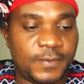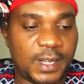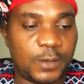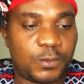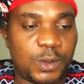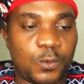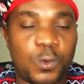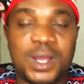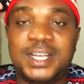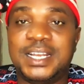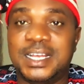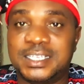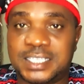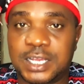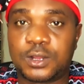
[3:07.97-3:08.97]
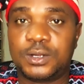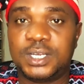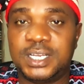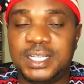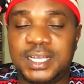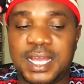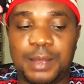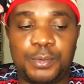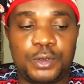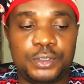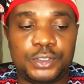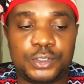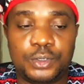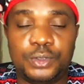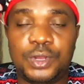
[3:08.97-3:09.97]
Very quick one. Then secondly, I'm
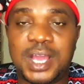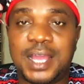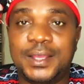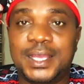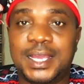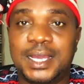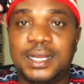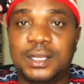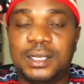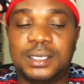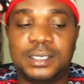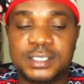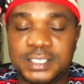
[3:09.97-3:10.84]
going to show you how you can